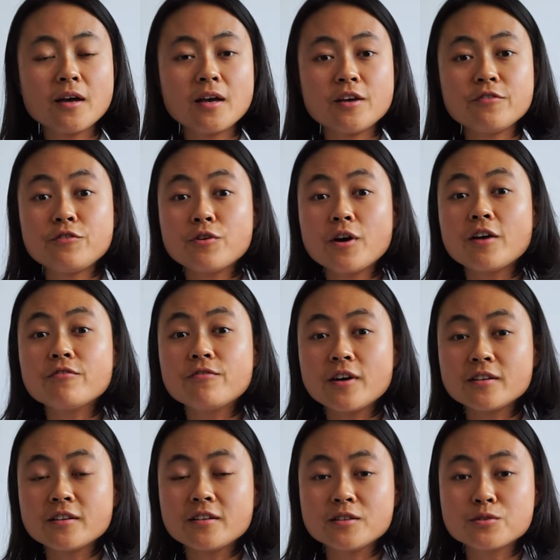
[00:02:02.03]
if you have
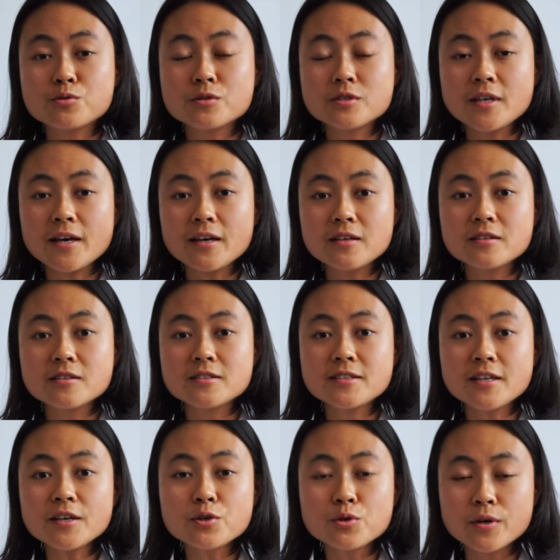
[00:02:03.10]
anything to say,
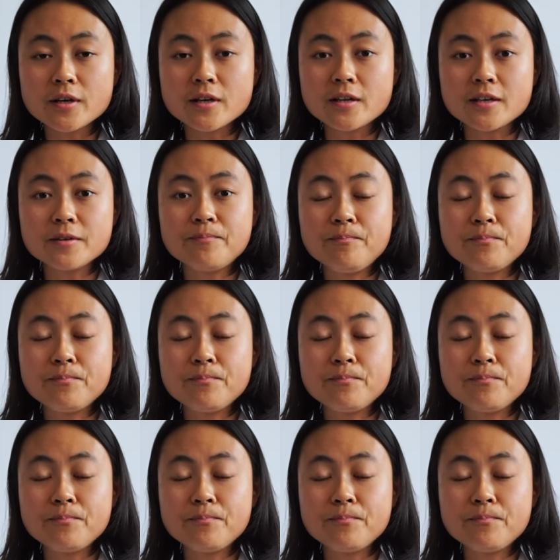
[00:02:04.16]
say quickly.